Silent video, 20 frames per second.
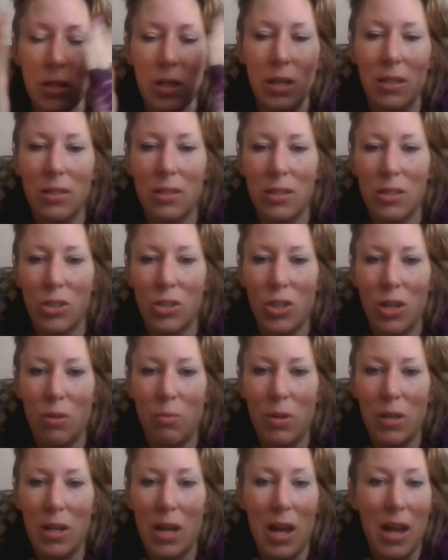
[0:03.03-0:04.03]
ladies and
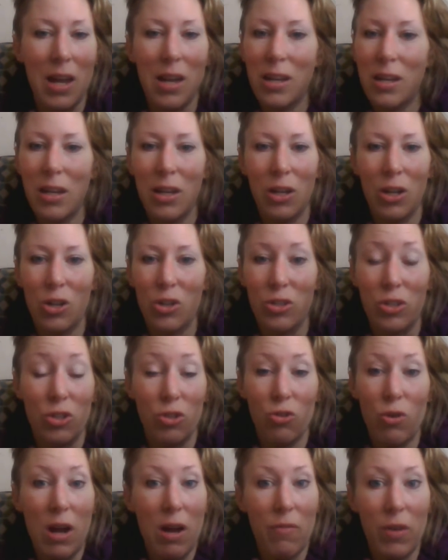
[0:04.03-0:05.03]
gentlemen, 8 years,
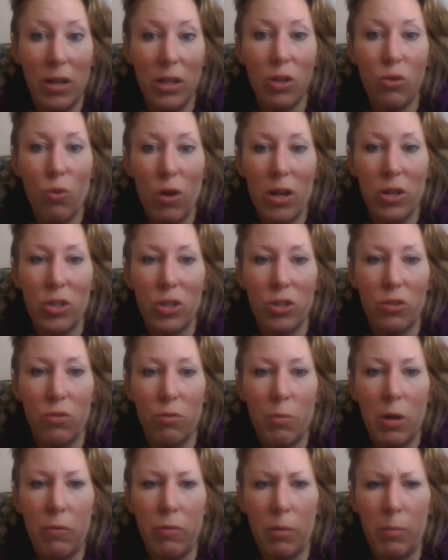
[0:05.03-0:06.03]
and you don't have any questions
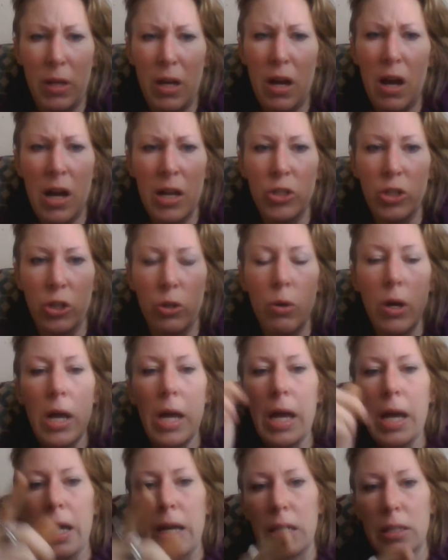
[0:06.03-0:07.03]
for my family. I do.
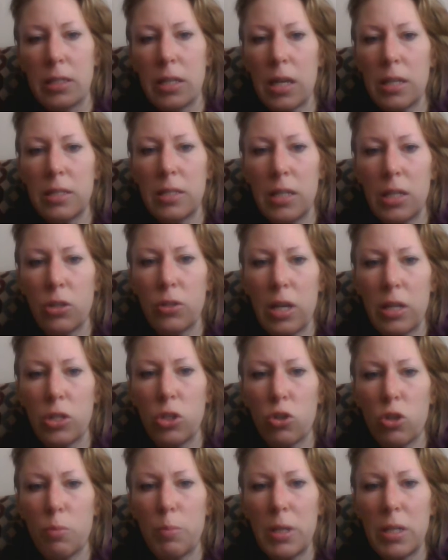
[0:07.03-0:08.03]
It says here
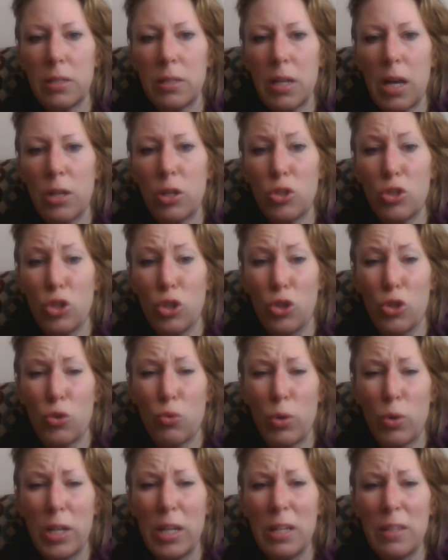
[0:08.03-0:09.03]
that you could be entitled to
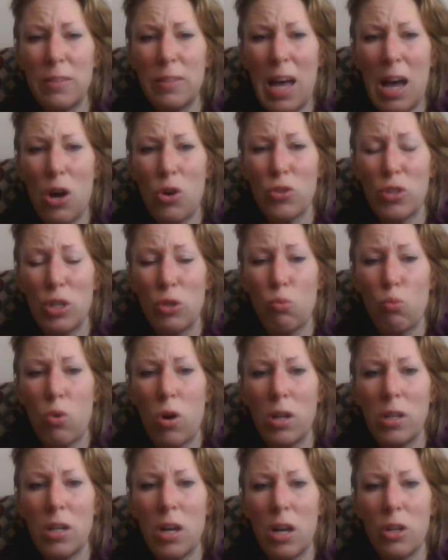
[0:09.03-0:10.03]

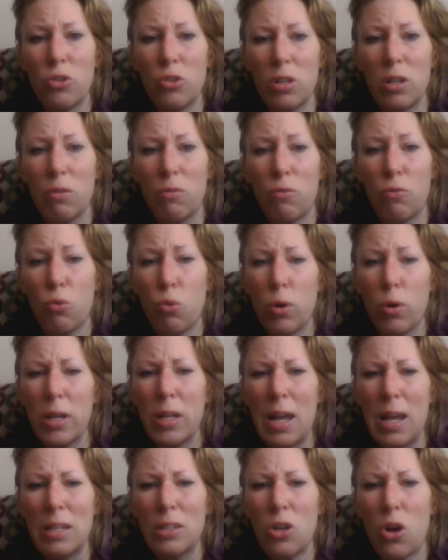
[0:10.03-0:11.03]

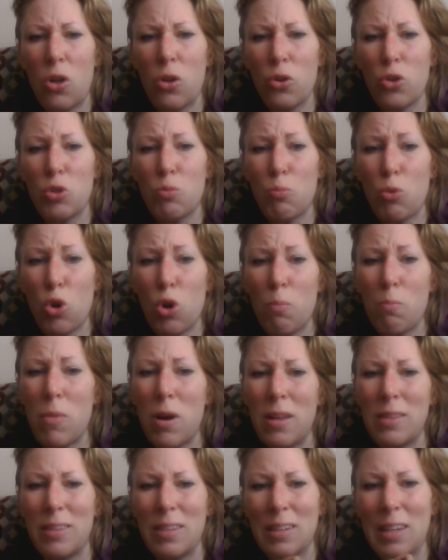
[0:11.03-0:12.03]
$3,148 per
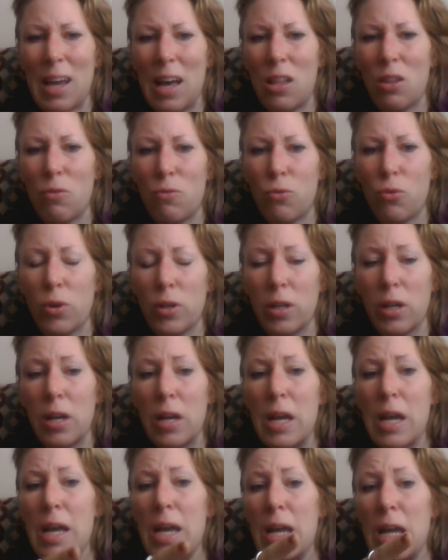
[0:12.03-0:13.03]
month in California
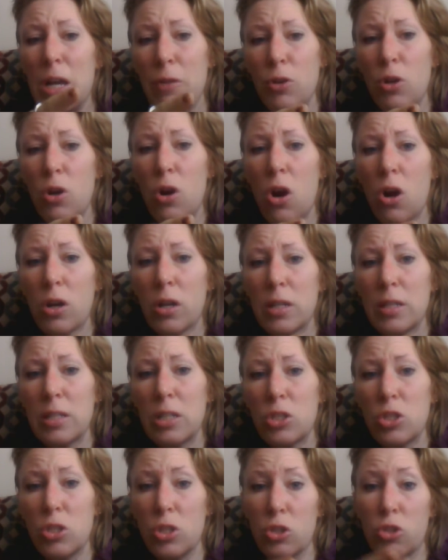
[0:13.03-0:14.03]
if your heart
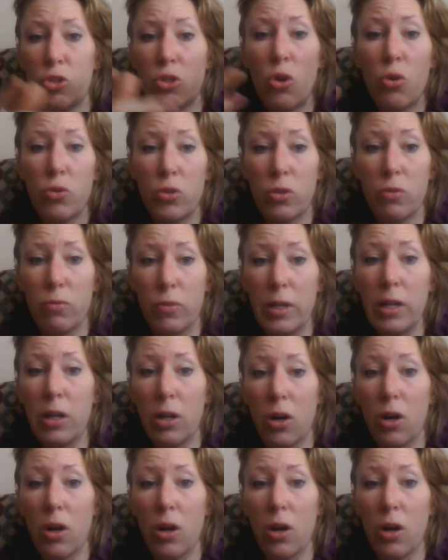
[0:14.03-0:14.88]
condition is so severe